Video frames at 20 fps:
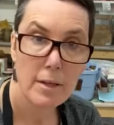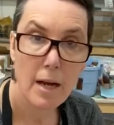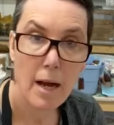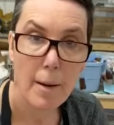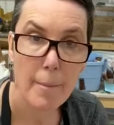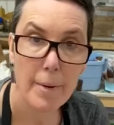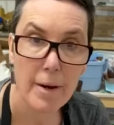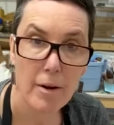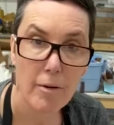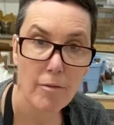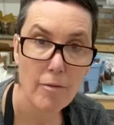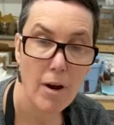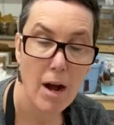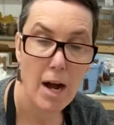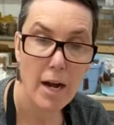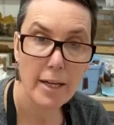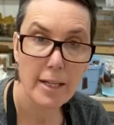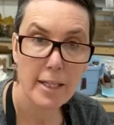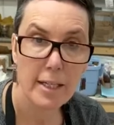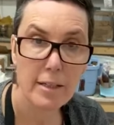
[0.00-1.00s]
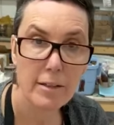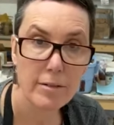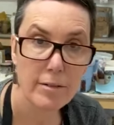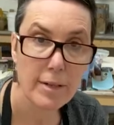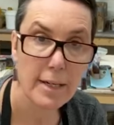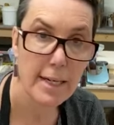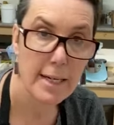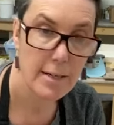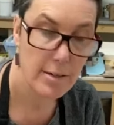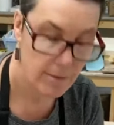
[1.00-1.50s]
I'm going to rock it
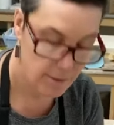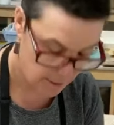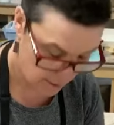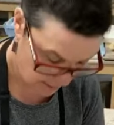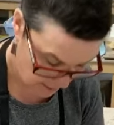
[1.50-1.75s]
around a